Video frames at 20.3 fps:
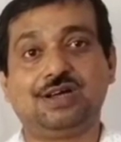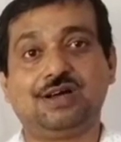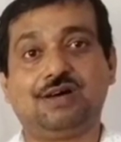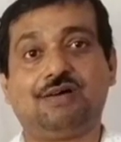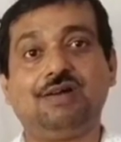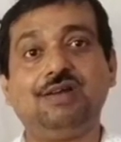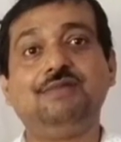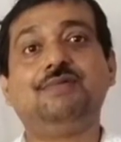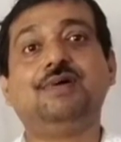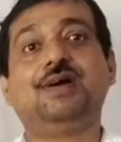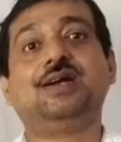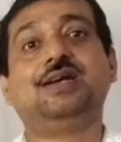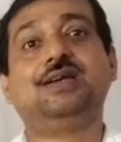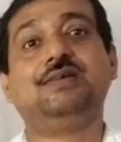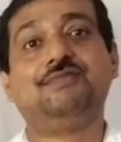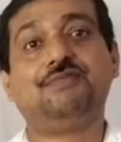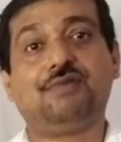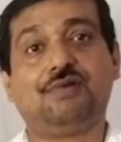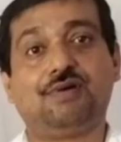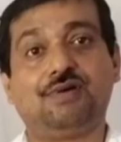Oliver
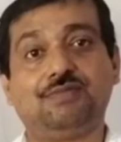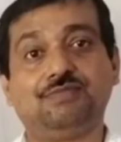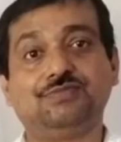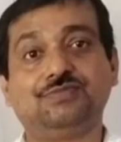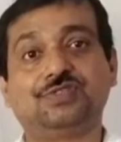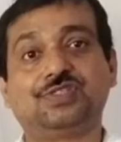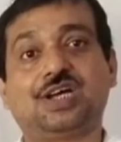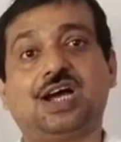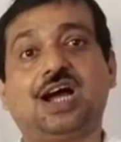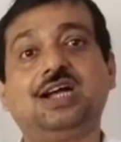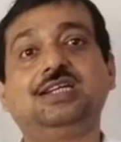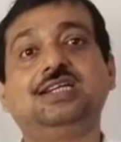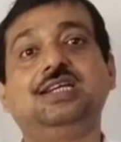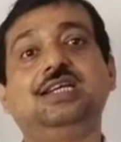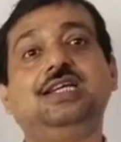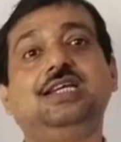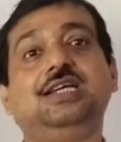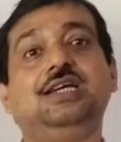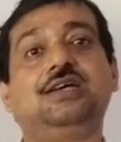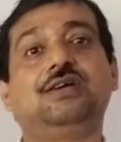reforms
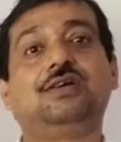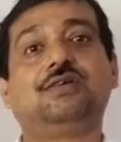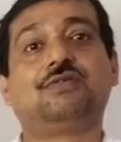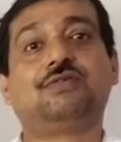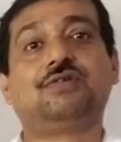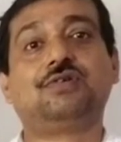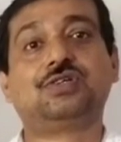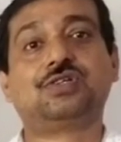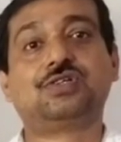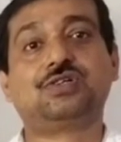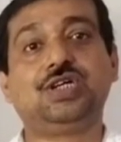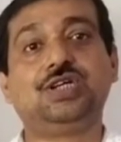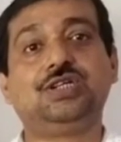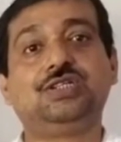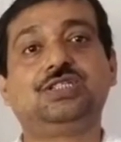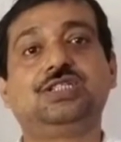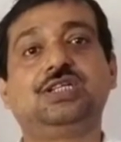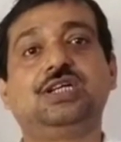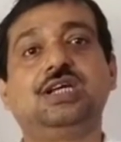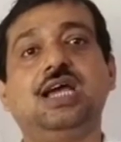heartily
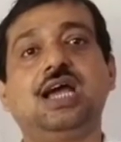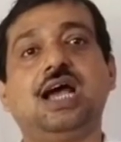contrite